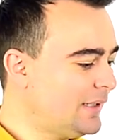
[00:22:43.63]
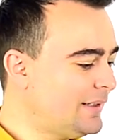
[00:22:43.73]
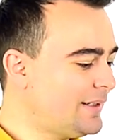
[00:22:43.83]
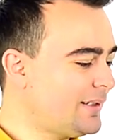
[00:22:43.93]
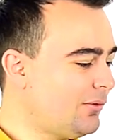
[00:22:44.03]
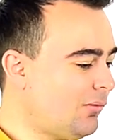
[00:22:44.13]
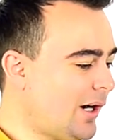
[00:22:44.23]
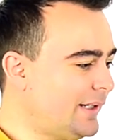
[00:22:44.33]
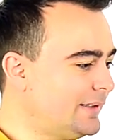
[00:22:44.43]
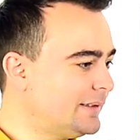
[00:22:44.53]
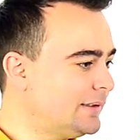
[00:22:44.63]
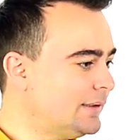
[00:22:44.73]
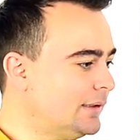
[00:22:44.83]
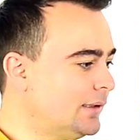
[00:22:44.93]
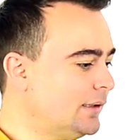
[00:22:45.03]
it's quite
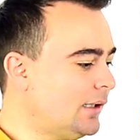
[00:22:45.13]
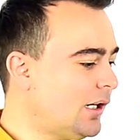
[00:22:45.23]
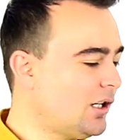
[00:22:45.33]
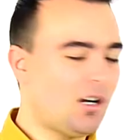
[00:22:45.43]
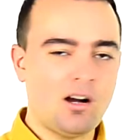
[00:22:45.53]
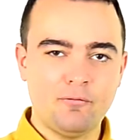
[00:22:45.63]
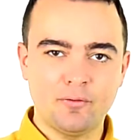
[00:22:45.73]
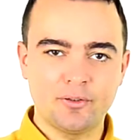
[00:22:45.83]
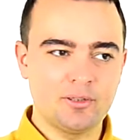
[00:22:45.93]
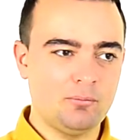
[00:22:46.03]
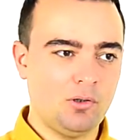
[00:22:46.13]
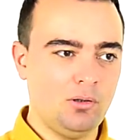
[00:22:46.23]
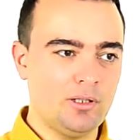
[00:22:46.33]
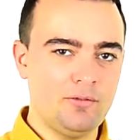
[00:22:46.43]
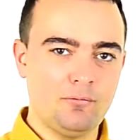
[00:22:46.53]

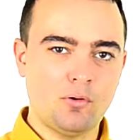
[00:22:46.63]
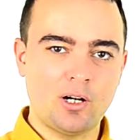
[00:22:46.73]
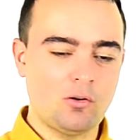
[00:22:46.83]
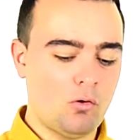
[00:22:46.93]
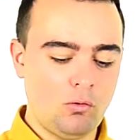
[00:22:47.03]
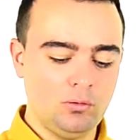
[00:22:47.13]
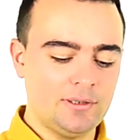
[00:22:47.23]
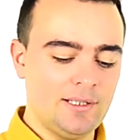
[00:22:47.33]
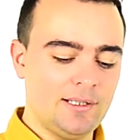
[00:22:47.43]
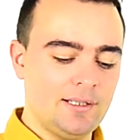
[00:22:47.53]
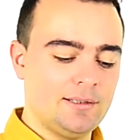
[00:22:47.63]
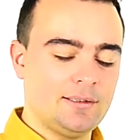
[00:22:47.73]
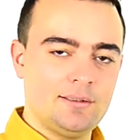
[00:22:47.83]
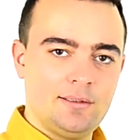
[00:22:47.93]
uncomfortable if you are holding it